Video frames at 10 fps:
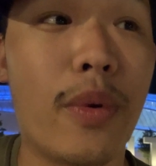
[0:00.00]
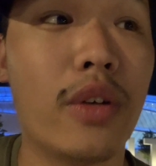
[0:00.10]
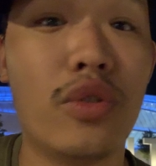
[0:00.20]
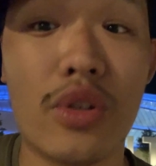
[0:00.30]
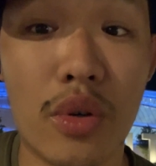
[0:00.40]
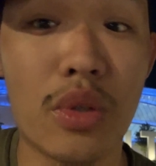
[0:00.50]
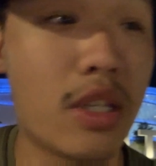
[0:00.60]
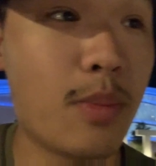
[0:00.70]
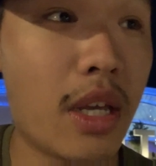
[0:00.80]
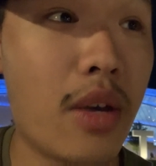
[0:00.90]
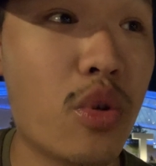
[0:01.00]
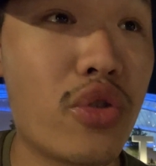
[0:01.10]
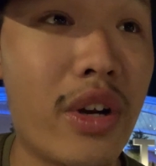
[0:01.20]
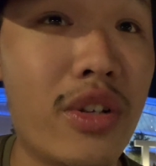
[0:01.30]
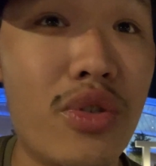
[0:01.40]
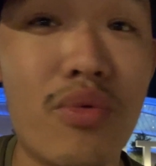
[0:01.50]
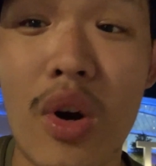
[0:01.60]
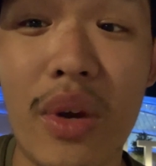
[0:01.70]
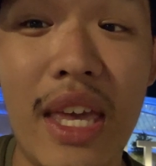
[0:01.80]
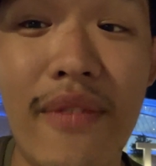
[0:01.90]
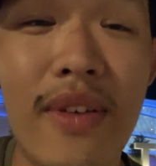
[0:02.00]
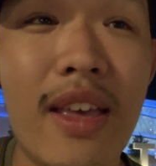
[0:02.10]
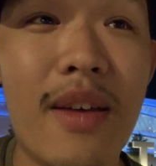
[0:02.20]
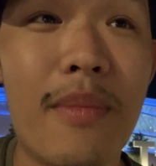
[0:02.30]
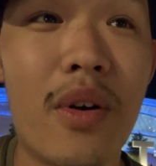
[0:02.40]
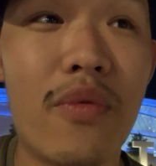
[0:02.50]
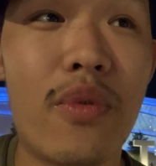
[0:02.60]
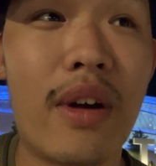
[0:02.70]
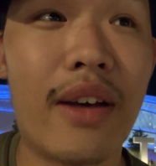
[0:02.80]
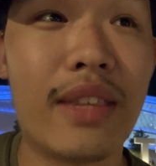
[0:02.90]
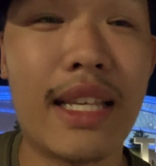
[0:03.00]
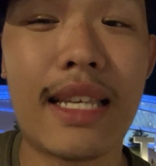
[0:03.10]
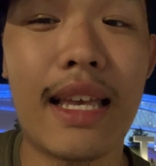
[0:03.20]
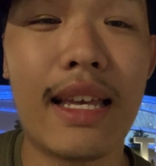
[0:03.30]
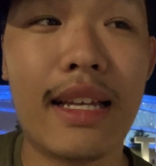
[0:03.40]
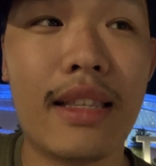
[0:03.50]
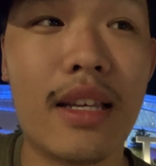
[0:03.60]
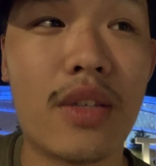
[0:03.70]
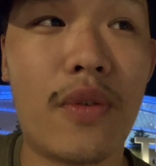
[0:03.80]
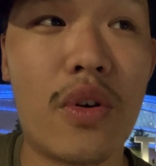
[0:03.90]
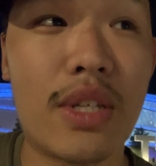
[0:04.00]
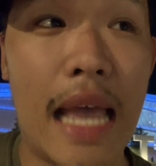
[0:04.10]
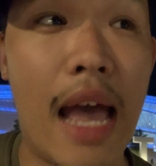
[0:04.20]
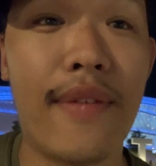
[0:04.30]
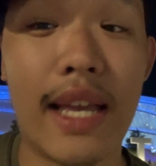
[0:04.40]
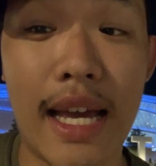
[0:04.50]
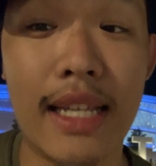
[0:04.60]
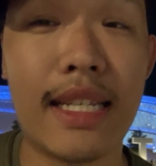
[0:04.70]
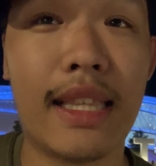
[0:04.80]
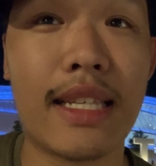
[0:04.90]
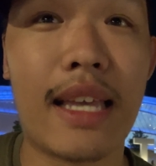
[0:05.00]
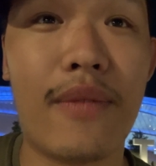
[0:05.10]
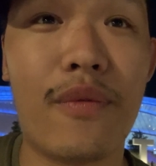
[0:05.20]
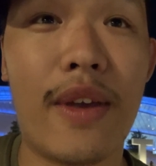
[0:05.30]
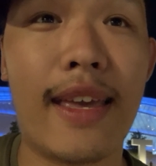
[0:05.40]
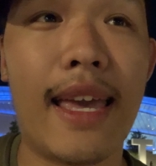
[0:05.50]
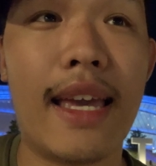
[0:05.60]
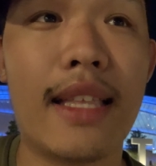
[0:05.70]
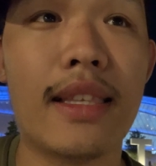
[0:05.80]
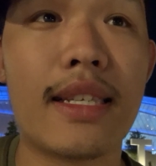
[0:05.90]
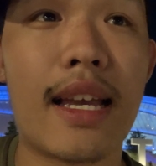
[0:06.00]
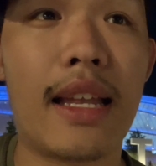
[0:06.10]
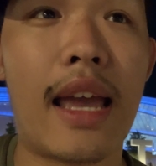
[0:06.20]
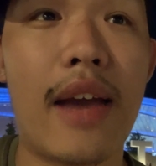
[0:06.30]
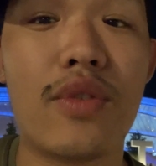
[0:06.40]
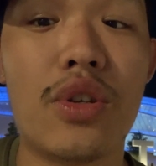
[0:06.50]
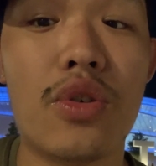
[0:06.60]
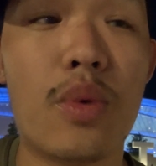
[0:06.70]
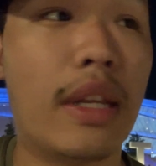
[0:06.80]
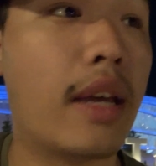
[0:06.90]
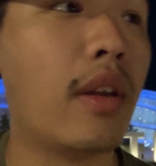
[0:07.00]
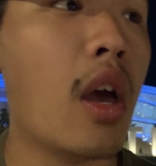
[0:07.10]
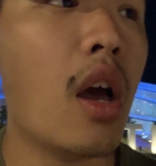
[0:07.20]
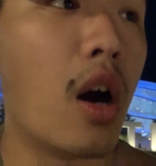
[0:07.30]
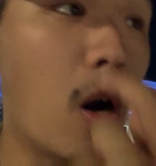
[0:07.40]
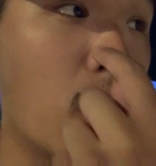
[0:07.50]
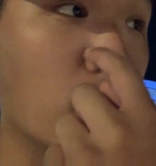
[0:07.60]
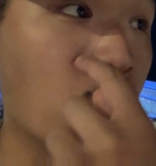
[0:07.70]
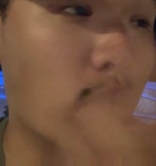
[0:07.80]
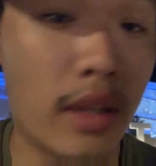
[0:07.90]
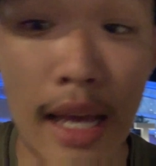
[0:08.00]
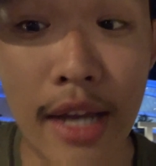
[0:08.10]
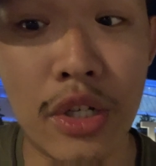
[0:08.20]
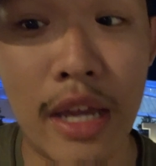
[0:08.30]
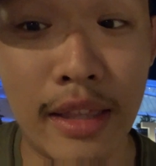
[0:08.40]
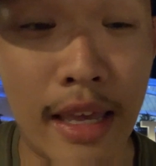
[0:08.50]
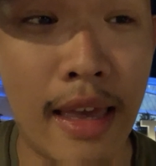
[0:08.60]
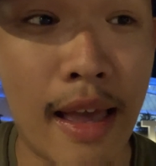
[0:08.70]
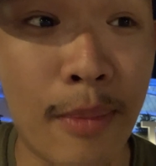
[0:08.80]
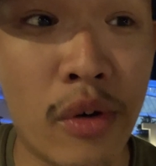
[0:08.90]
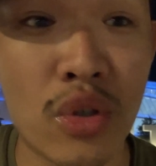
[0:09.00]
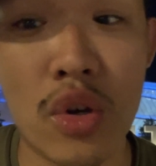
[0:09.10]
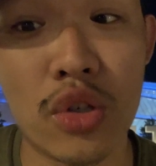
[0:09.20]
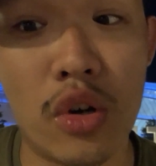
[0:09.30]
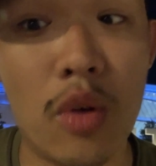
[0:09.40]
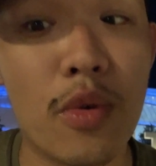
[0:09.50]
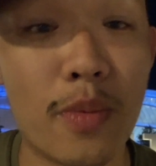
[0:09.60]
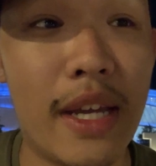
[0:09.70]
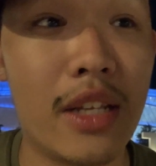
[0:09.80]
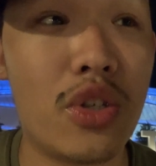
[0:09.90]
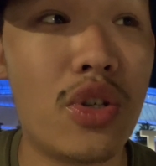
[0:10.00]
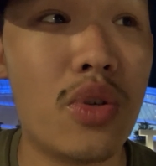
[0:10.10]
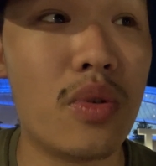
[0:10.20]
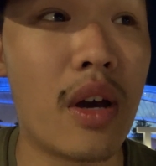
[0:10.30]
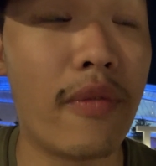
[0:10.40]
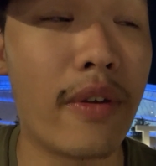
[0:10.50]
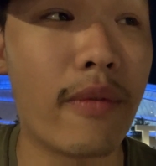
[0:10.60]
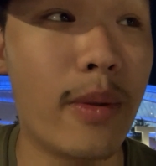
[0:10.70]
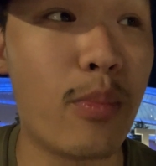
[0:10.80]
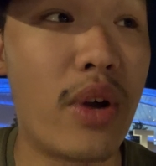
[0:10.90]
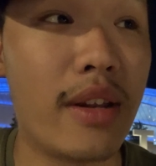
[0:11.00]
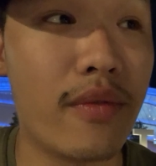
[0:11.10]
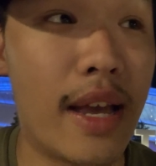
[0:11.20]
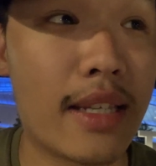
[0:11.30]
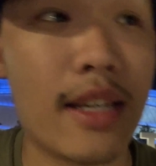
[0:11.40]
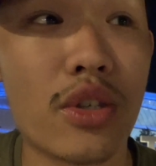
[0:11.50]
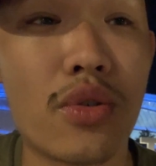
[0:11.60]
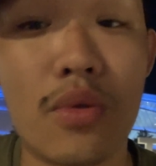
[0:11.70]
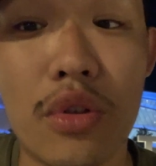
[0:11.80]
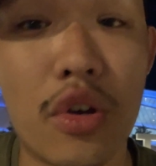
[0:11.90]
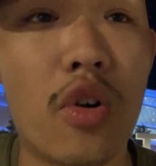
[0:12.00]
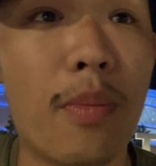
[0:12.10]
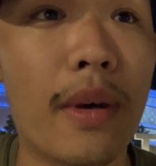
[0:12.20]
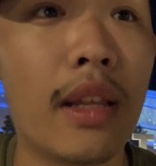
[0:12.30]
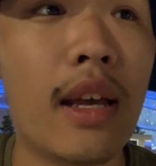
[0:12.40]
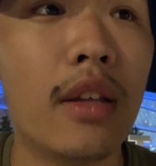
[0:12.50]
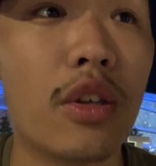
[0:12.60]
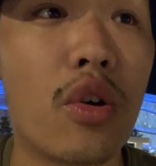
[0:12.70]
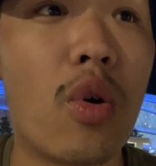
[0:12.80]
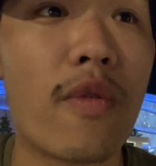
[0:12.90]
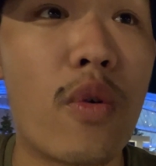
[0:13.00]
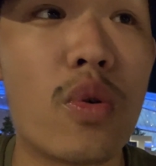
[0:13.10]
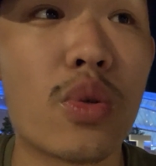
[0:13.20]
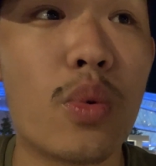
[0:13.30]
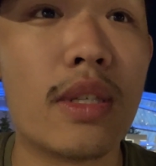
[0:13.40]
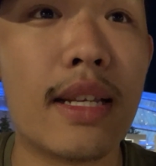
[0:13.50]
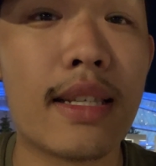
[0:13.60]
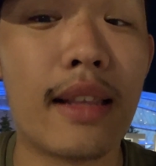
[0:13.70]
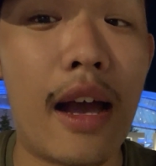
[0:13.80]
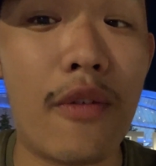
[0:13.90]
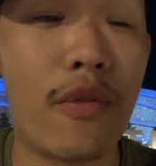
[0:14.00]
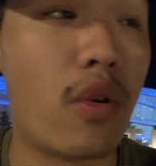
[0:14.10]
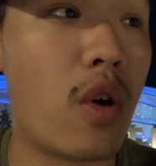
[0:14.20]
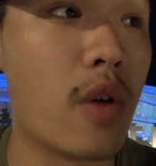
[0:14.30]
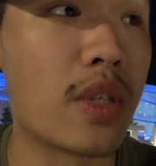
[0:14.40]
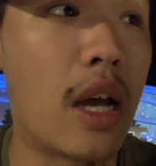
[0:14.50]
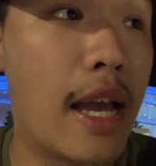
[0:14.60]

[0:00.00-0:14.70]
But, you know, it seems like he was trying to do row heave mode throughout this, this first half and kind of did the same thing in the second half too. And then uh, actually the MLS All-Star almost made it 2 nothing when Brandon Vazquez scored the goal, but the goal of course was disallowed for offside.